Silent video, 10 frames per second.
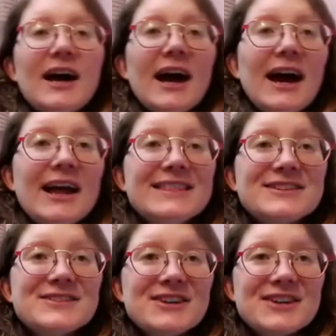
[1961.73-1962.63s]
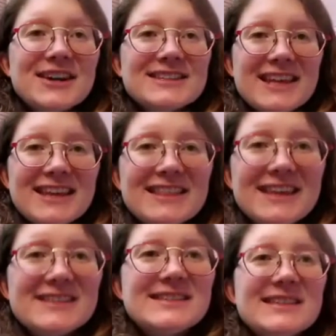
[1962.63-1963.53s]
And the song goes like
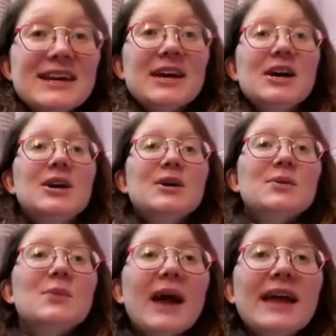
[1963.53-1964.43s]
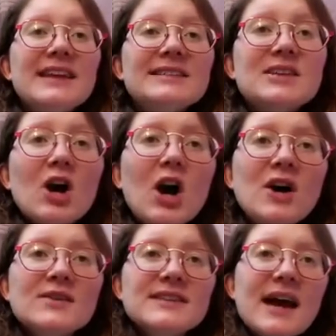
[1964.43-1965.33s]
this. When it's
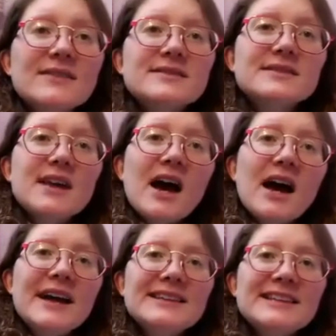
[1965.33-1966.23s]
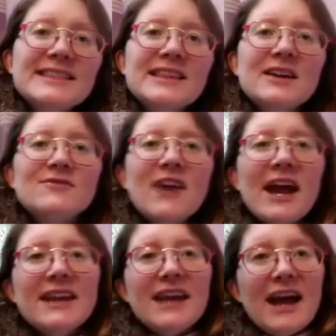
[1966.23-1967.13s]
cold outside in the
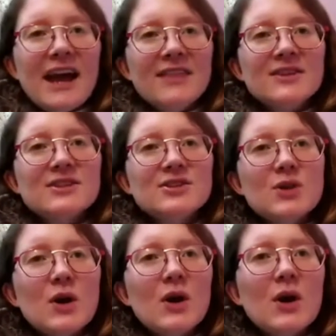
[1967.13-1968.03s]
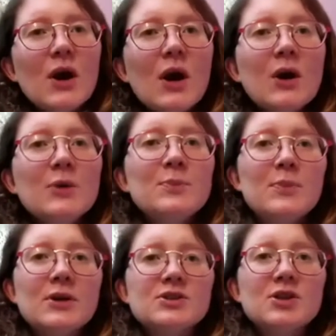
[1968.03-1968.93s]
rain and the snow,
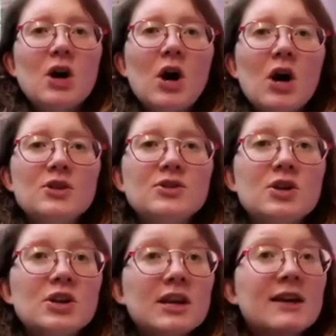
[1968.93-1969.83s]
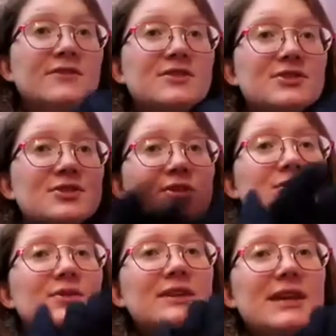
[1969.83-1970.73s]
put on your gloves
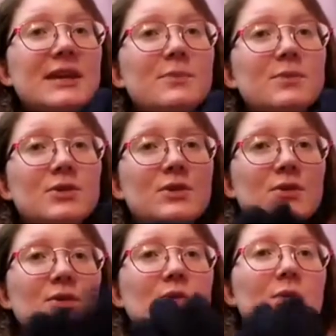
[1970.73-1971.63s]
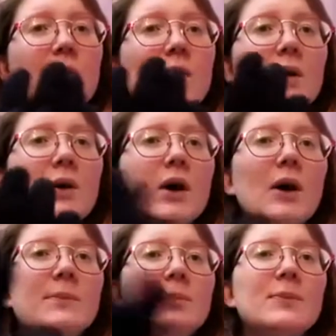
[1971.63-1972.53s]
to keep you warm.